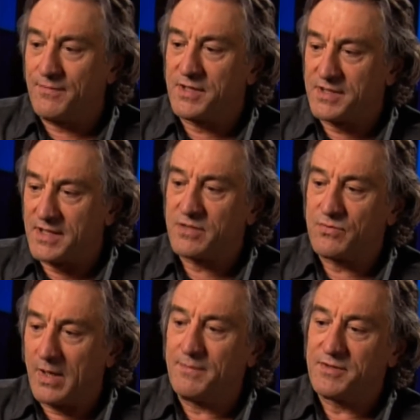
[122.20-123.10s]

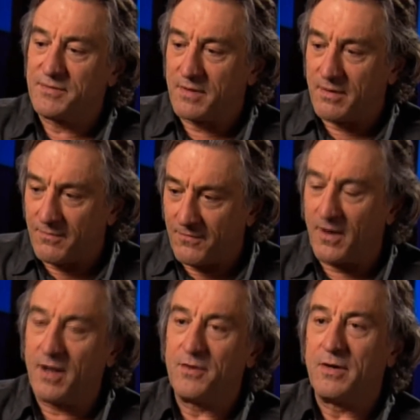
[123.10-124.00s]
ex-wife's
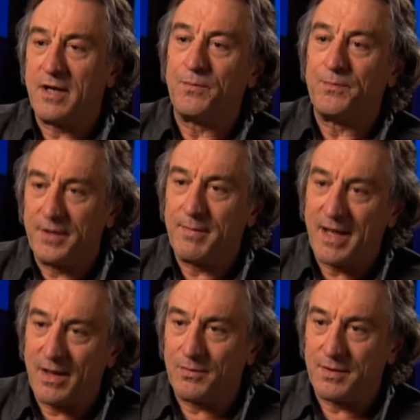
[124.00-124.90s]
father helped him
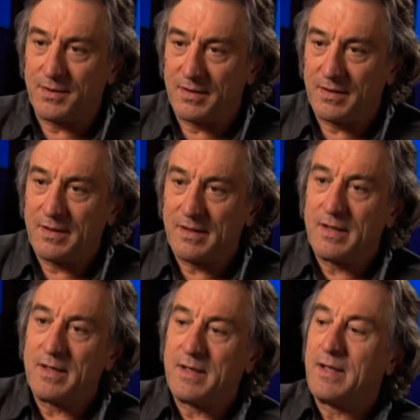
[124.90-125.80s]
out,
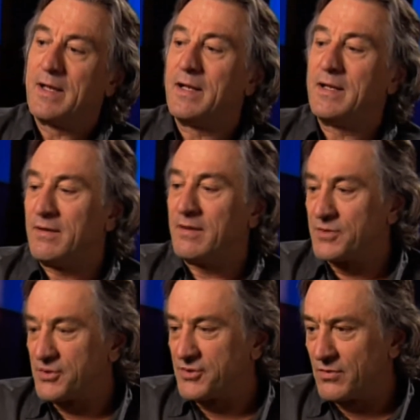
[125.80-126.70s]
and there was
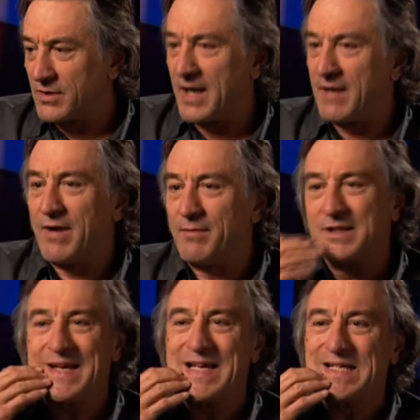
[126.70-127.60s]
a certain kind of
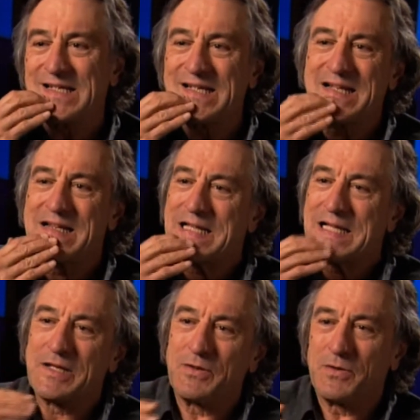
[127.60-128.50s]
obligation
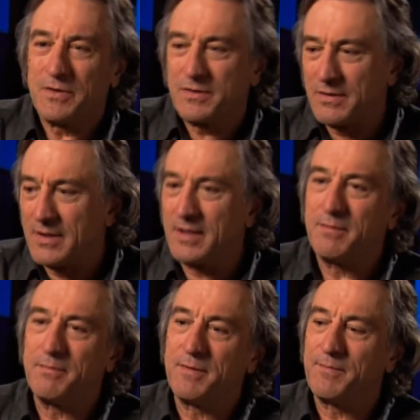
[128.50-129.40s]
to
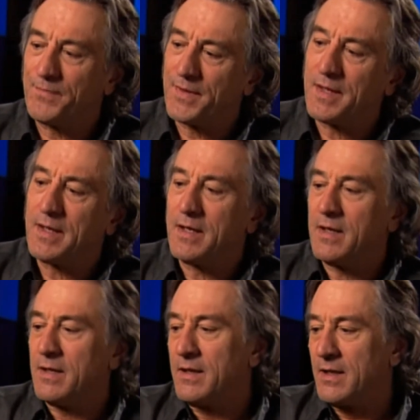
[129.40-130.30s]
him, and
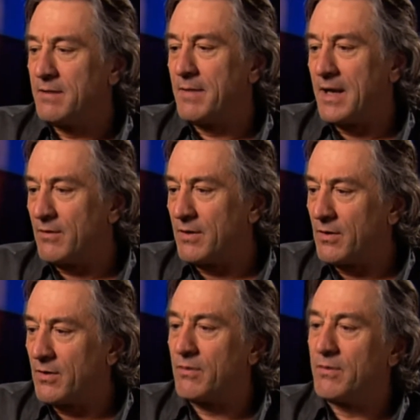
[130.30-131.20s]
he married
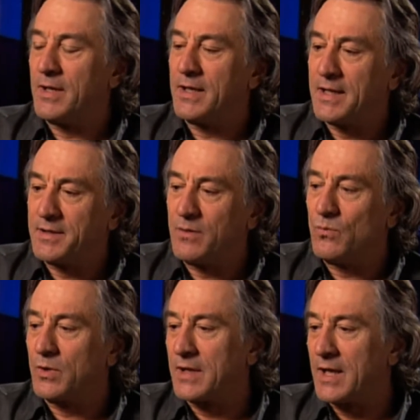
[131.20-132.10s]
her, and then that didn't
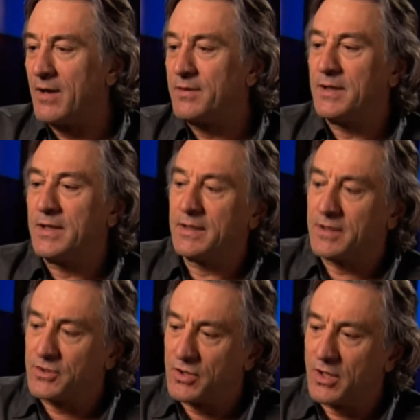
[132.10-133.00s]
work out, and then he had the
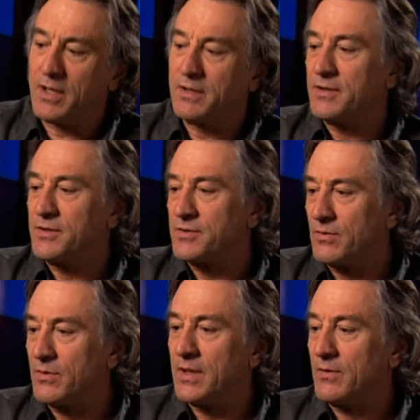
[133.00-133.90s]
child, and
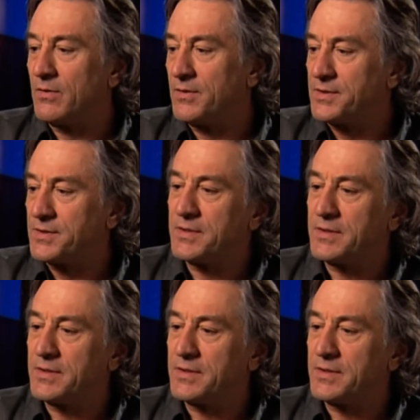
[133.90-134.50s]
so on, and all this.